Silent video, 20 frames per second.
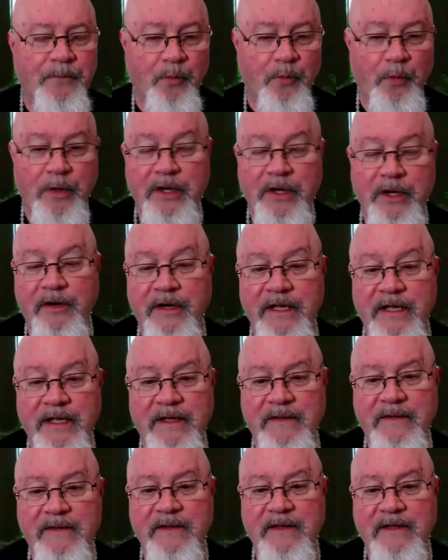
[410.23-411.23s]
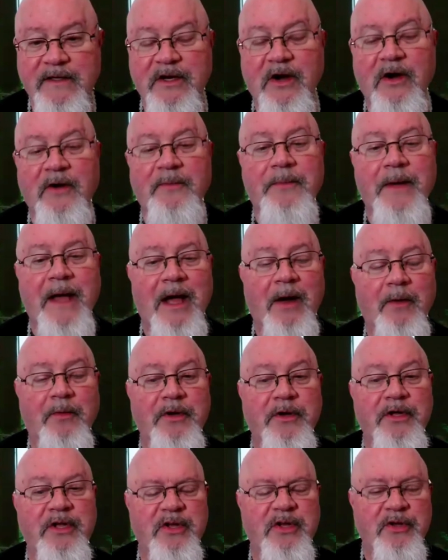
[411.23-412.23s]
We are in the Dharpower
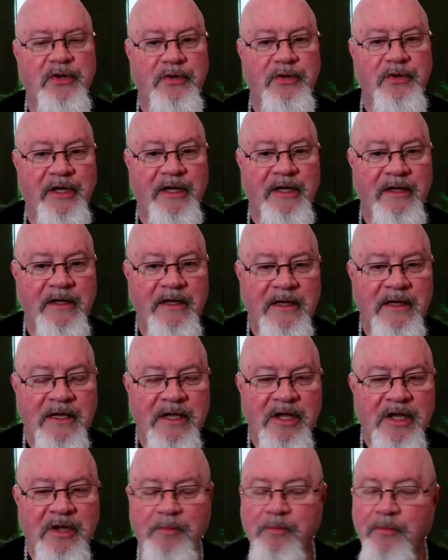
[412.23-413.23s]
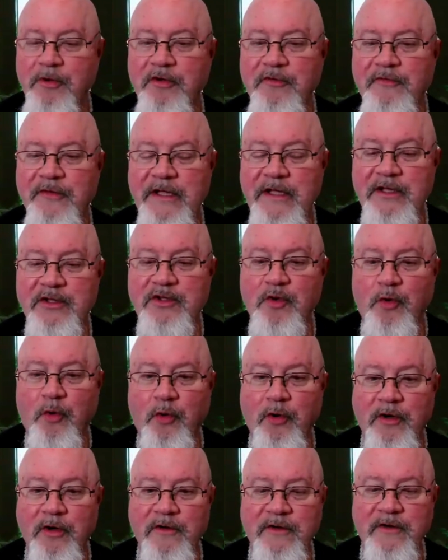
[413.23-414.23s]
Yuga, moving
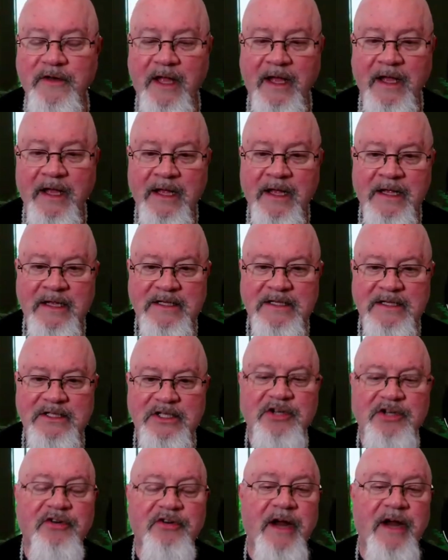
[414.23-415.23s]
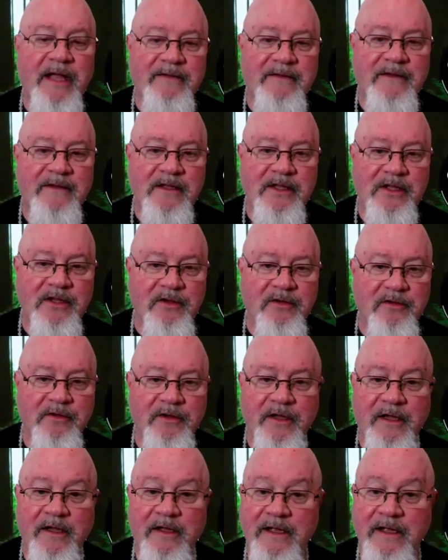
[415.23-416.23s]
toward the Treta
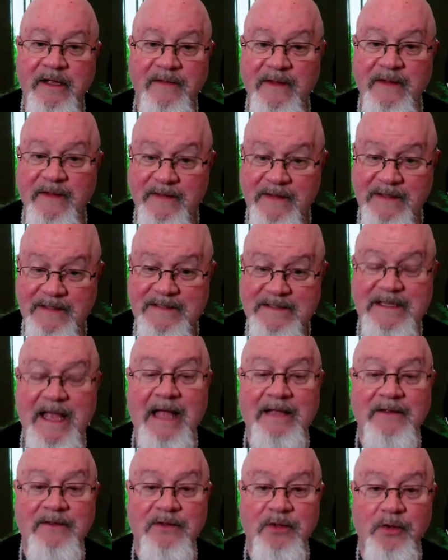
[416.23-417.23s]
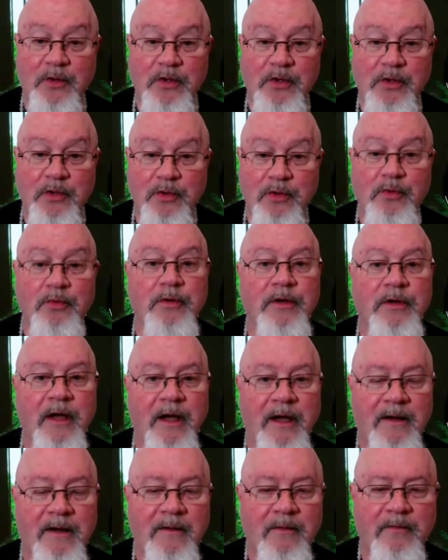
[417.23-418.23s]
Yuga and then the Satya
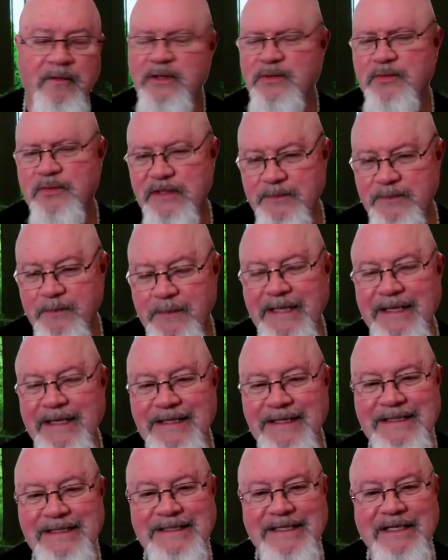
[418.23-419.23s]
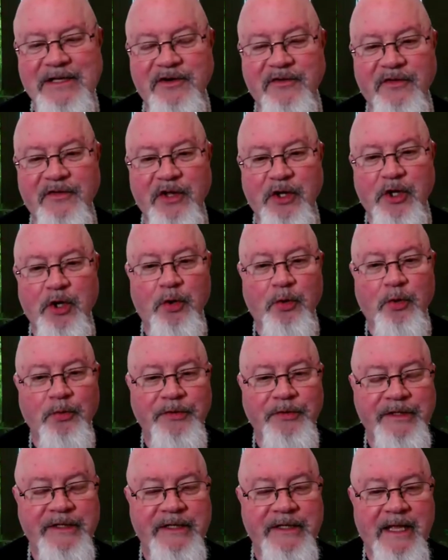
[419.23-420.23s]
Yuga, which would be considered the
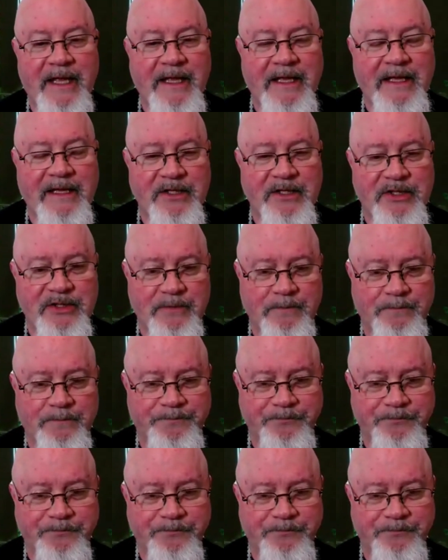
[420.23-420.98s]
golden age.